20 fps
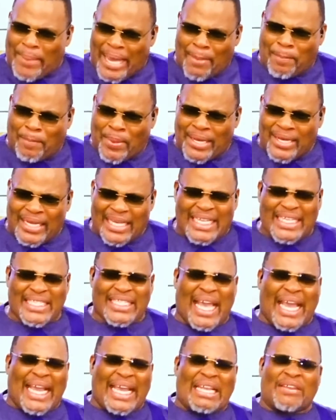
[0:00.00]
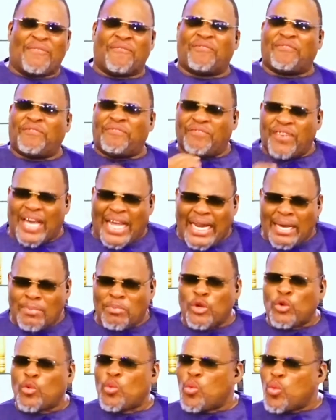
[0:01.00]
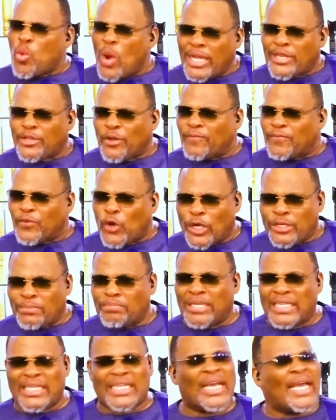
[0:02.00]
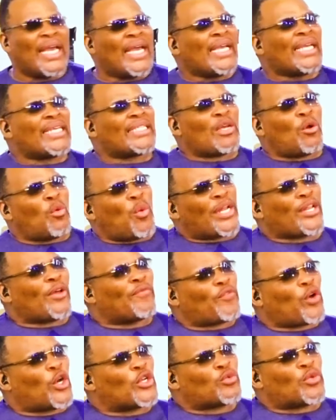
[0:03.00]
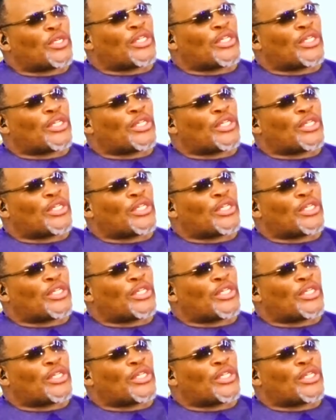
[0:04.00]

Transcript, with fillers: Bible is the infallible word of God, meaning it's the word of God